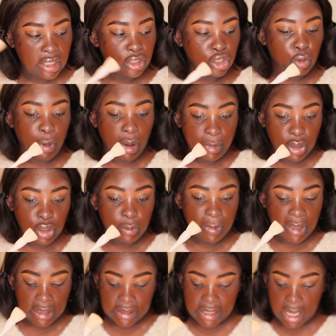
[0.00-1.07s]
You probably could
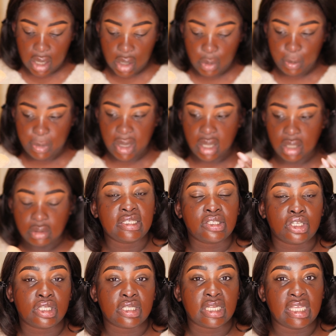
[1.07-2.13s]
blend it out, but it's
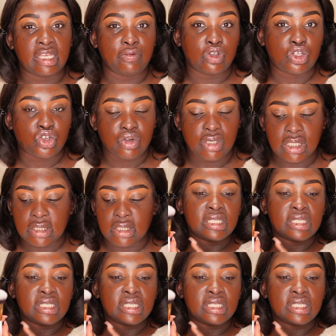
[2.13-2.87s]
just going to give you streaks.